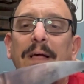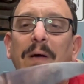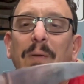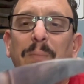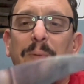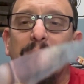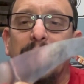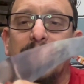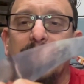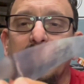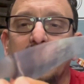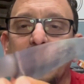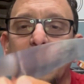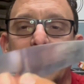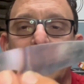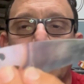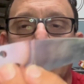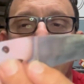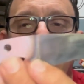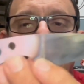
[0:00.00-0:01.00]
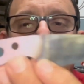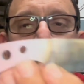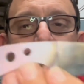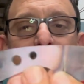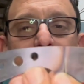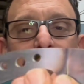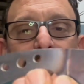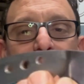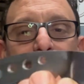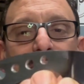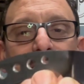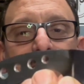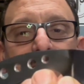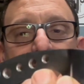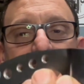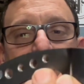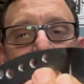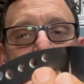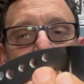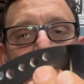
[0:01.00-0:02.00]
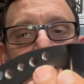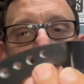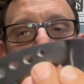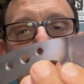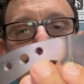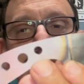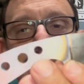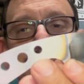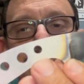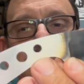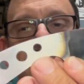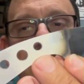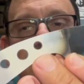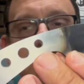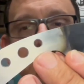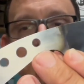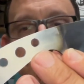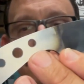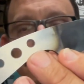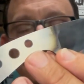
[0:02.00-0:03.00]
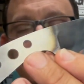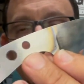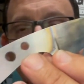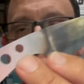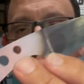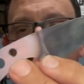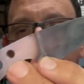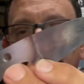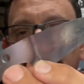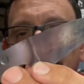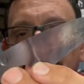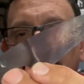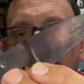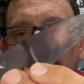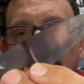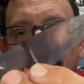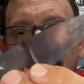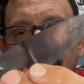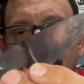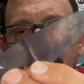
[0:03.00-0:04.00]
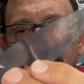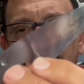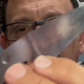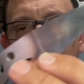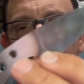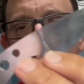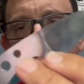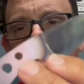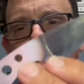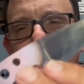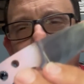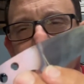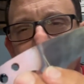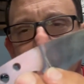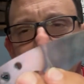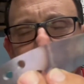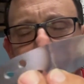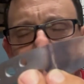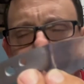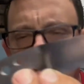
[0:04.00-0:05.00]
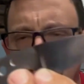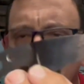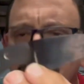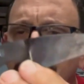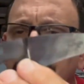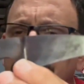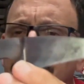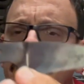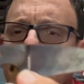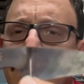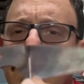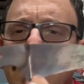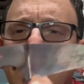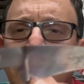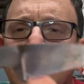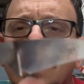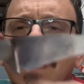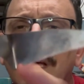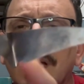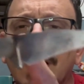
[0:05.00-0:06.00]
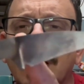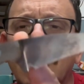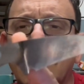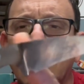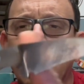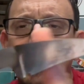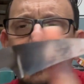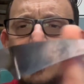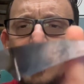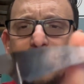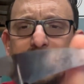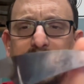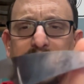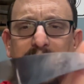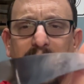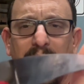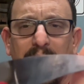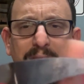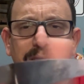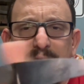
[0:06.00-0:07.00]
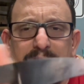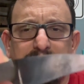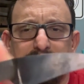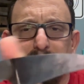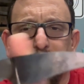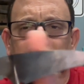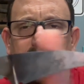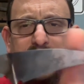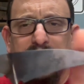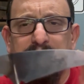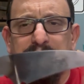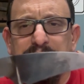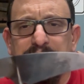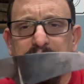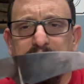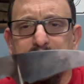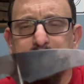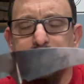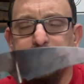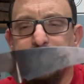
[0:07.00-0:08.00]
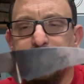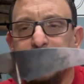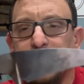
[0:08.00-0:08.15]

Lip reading: But he did this little project where he kind of designed a knife that was similar to this. It definitely had this blade shape.